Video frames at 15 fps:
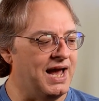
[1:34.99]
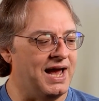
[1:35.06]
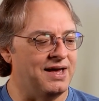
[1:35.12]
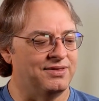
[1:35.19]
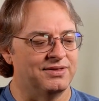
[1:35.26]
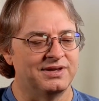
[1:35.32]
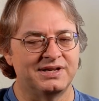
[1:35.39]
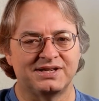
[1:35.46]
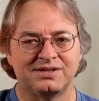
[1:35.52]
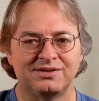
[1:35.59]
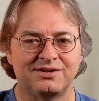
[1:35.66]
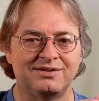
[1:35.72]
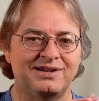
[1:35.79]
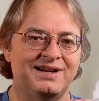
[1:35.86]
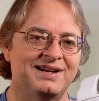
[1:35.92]
And this
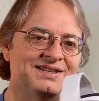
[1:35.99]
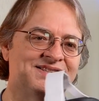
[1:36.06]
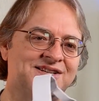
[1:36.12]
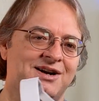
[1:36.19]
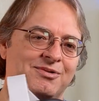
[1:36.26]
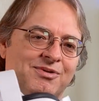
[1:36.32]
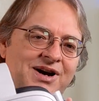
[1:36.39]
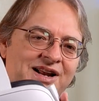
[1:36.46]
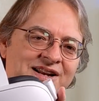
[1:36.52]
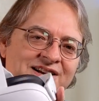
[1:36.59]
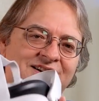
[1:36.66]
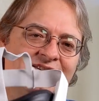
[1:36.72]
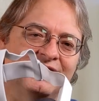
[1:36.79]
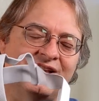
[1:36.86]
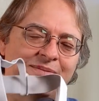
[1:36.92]
little headset right
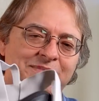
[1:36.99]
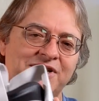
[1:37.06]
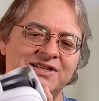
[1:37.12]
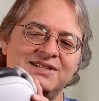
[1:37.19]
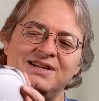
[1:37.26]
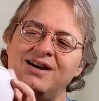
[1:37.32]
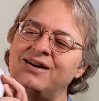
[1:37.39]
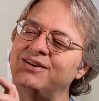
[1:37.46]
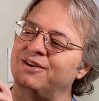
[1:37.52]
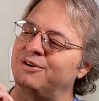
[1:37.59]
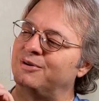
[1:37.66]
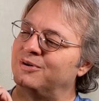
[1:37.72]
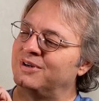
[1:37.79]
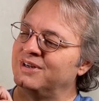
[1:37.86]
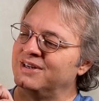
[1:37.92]
here, let me tell
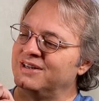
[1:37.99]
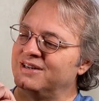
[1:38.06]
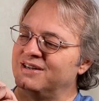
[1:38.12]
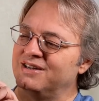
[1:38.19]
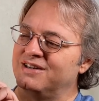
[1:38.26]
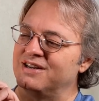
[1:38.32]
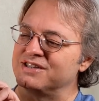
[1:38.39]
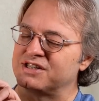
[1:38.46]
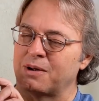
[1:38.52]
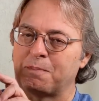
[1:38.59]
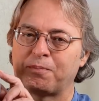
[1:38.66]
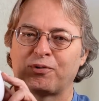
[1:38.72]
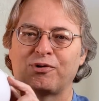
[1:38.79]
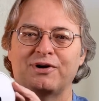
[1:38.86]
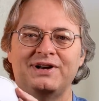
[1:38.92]
you, does a
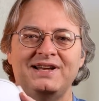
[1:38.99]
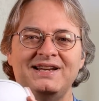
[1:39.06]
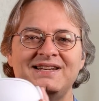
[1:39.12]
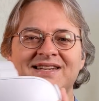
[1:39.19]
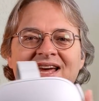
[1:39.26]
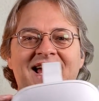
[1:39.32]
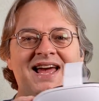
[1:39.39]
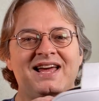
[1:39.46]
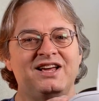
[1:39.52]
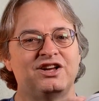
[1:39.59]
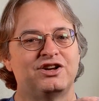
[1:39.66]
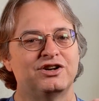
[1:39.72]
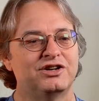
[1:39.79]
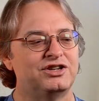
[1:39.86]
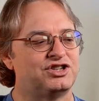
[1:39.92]
pretty
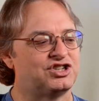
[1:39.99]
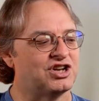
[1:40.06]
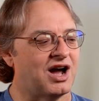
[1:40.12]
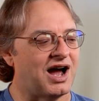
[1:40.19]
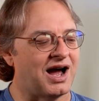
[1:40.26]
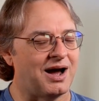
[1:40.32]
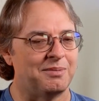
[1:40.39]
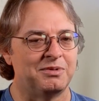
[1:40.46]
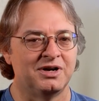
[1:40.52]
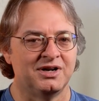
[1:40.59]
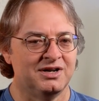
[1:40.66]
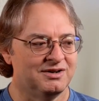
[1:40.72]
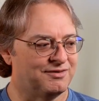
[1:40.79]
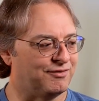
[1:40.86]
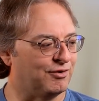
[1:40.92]
dang good job
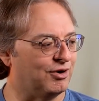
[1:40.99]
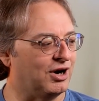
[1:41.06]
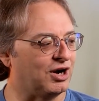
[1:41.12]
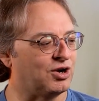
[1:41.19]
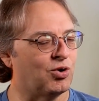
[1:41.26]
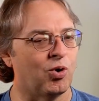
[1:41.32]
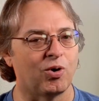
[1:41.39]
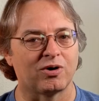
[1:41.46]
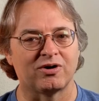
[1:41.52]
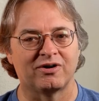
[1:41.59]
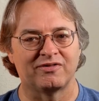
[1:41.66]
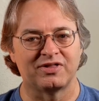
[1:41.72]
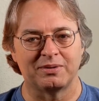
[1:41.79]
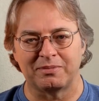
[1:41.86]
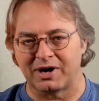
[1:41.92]
for a
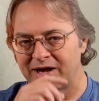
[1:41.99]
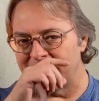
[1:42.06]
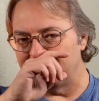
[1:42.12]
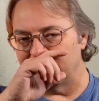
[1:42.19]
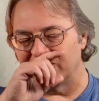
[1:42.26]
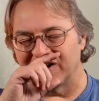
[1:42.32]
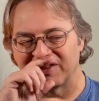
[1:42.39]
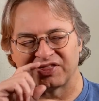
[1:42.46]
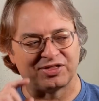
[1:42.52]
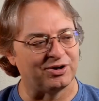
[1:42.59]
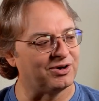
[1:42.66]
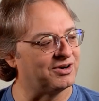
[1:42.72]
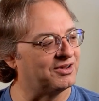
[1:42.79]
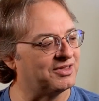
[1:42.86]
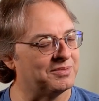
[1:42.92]
quarter of the money or a
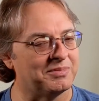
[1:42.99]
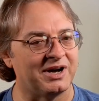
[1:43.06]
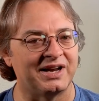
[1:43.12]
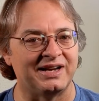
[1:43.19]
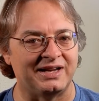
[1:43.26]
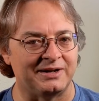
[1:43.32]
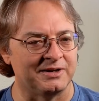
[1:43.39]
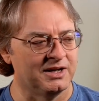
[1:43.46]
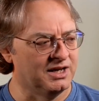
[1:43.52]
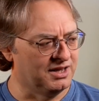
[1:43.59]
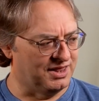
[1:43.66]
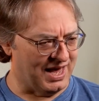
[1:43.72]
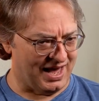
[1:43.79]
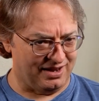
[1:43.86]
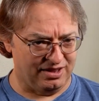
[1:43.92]
third of the money
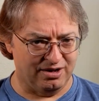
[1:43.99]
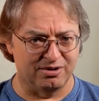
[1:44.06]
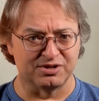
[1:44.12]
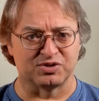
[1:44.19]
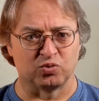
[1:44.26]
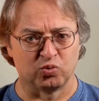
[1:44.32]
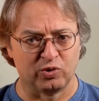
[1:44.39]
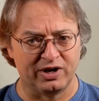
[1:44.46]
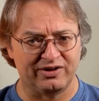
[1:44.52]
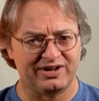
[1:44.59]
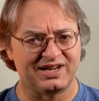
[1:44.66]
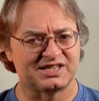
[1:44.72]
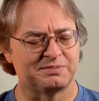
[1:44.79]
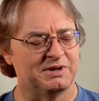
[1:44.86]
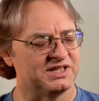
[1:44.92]
that those
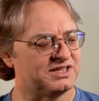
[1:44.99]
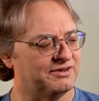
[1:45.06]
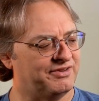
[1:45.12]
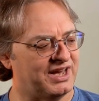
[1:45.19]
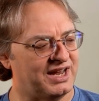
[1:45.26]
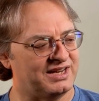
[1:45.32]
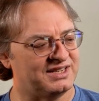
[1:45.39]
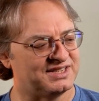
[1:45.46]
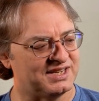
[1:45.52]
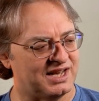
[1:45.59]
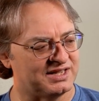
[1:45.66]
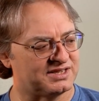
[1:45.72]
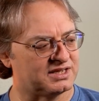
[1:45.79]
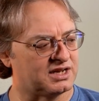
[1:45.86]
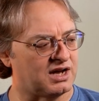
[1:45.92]
really expensive headsets